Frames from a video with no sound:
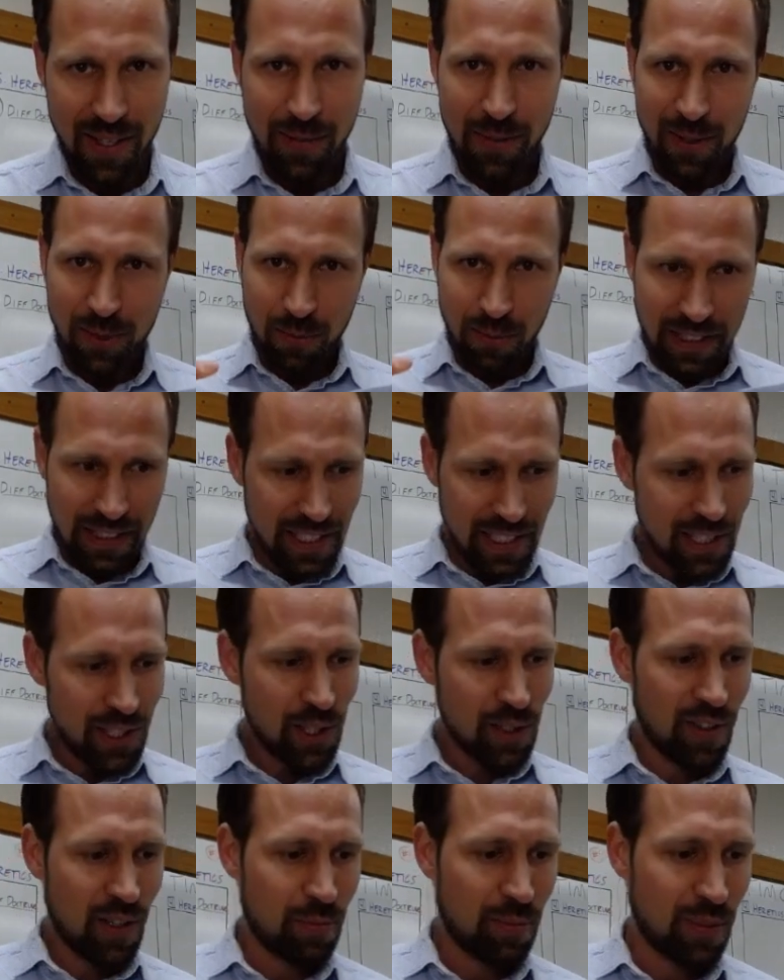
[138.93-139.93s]
He was
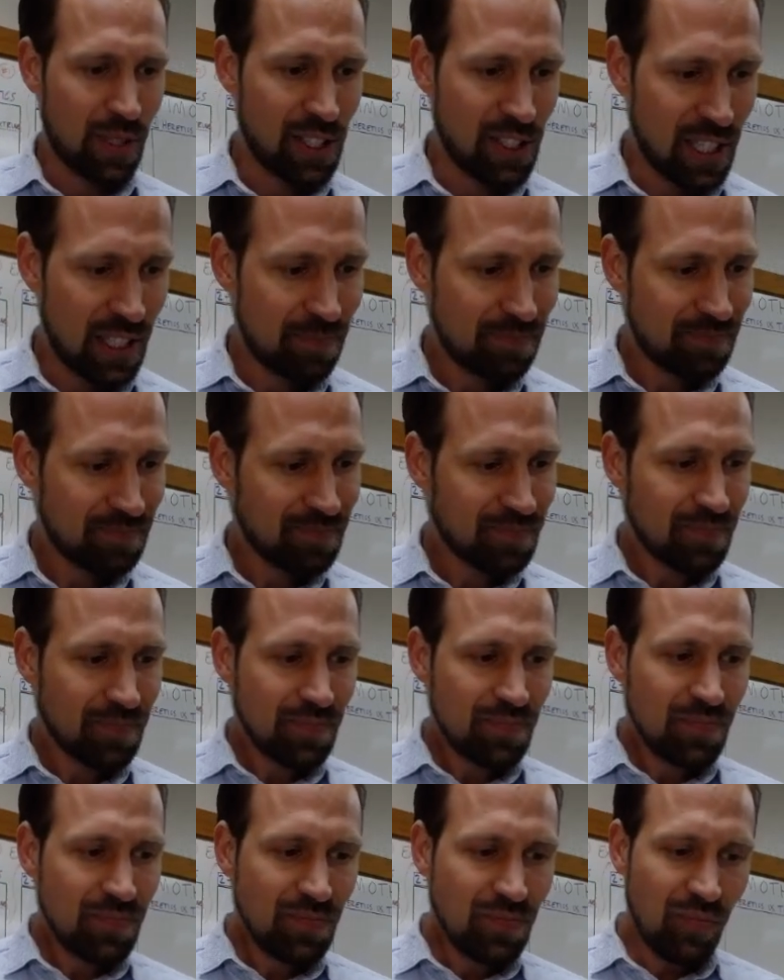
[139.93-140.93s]
released from prison.
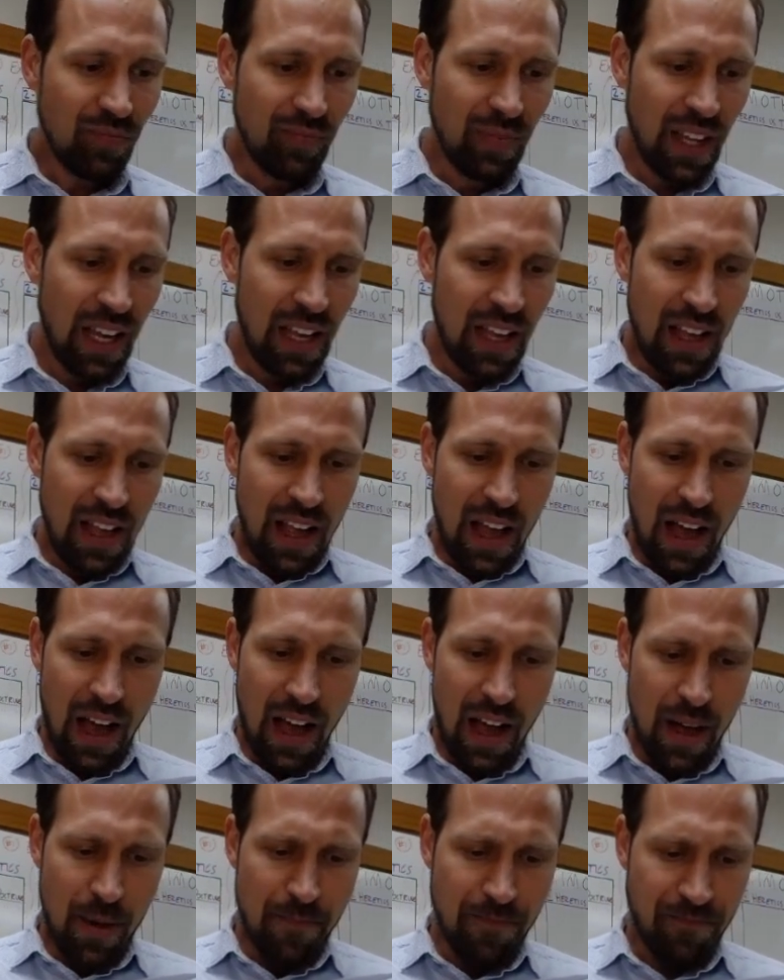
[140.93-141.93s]

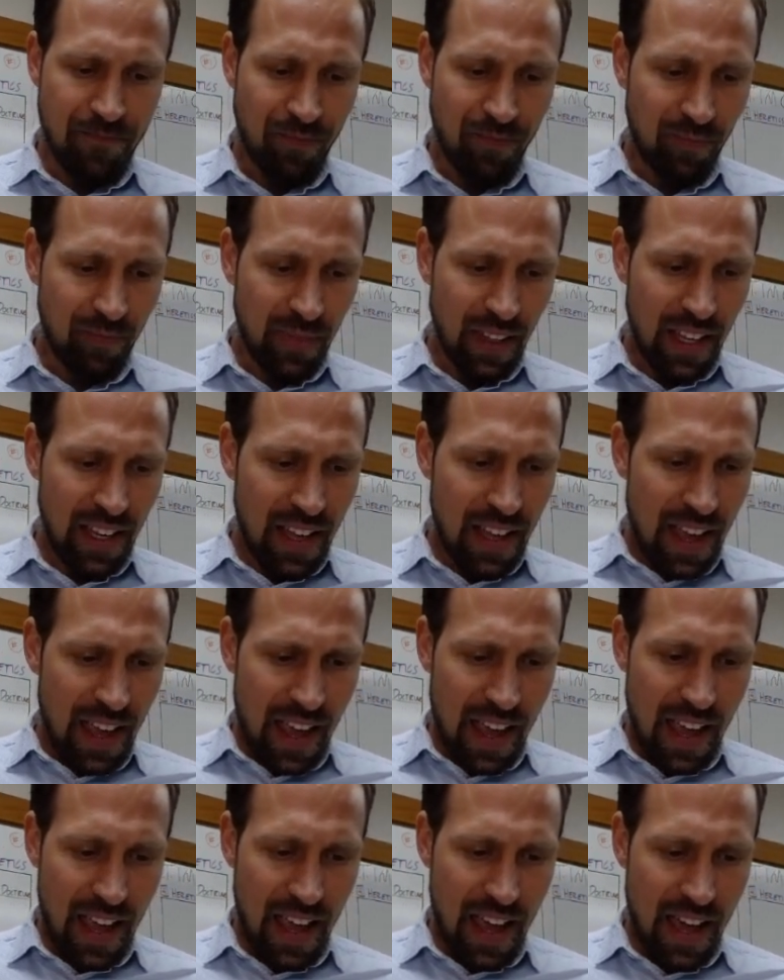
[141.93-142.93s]

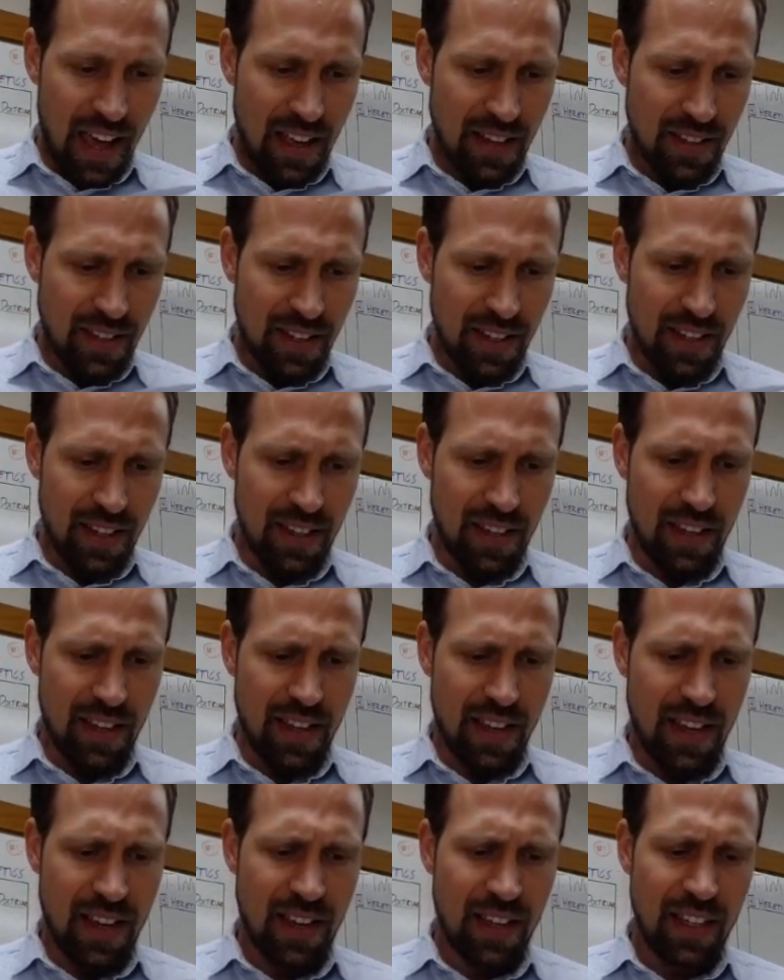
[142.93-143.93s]
And
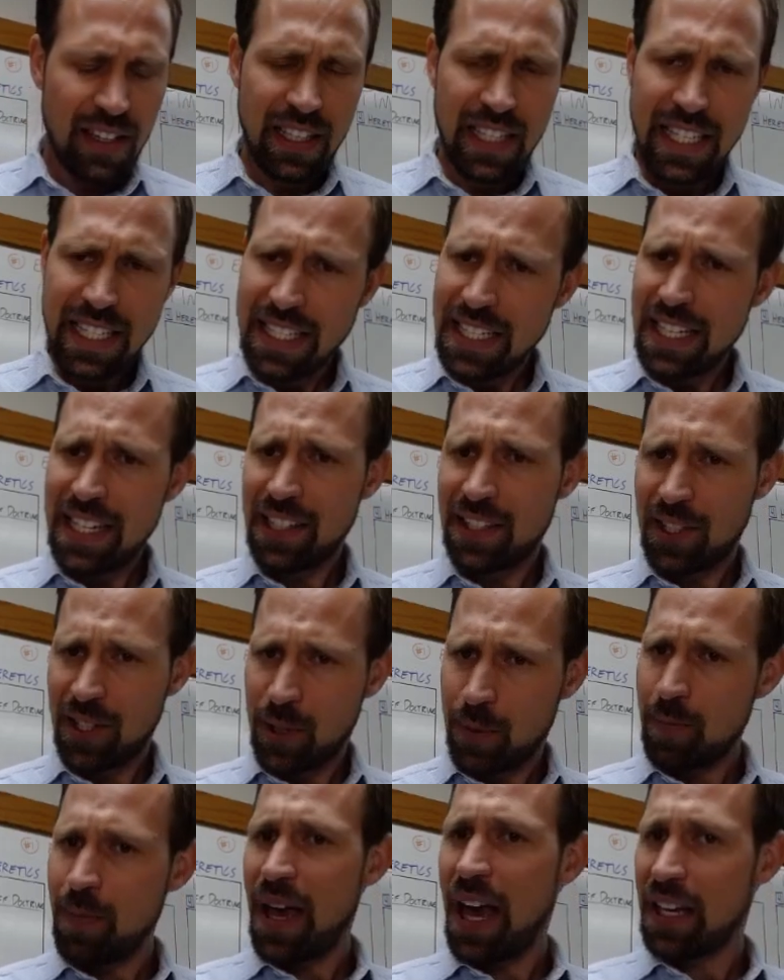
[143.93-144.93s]
he did
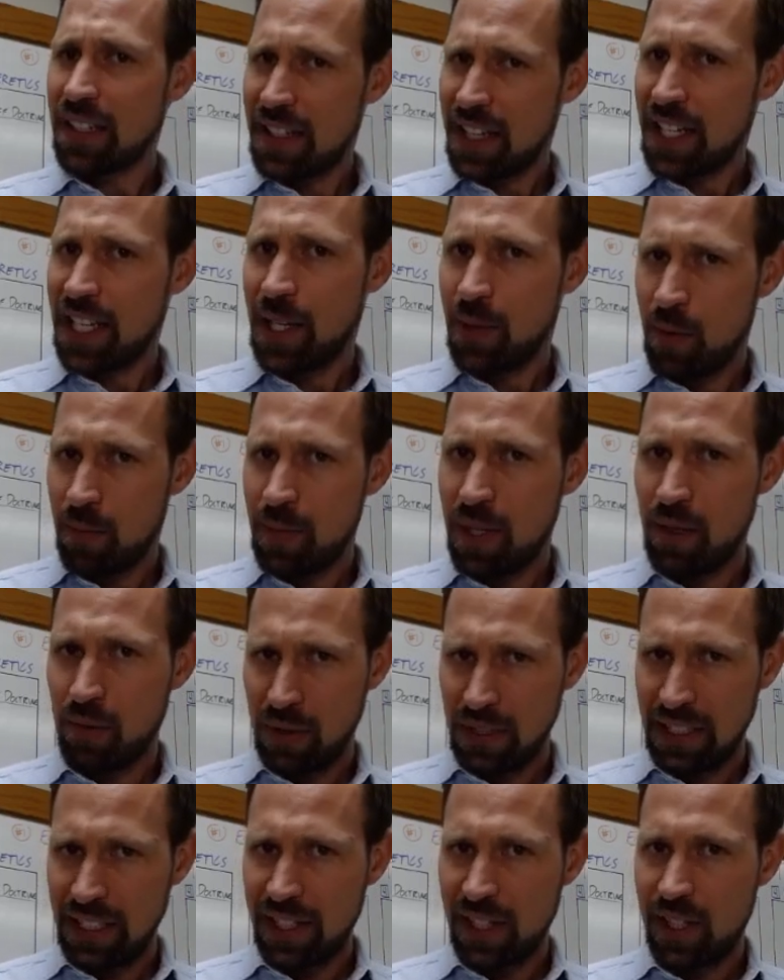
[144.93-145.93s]
expect that he would be
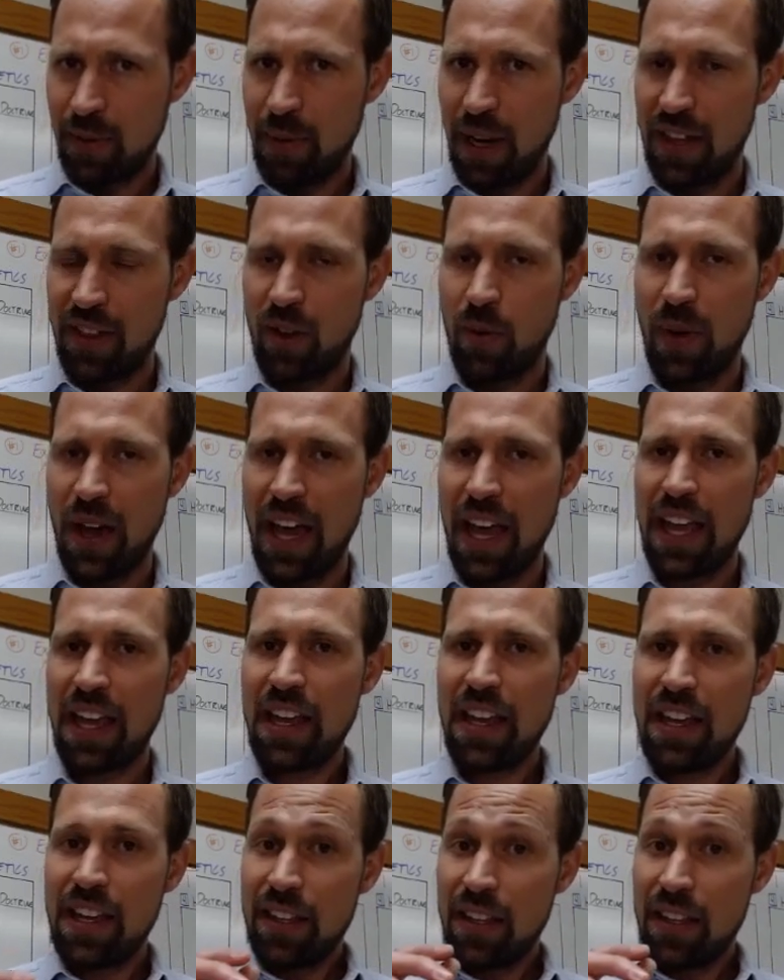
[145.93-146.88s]
released, by the way.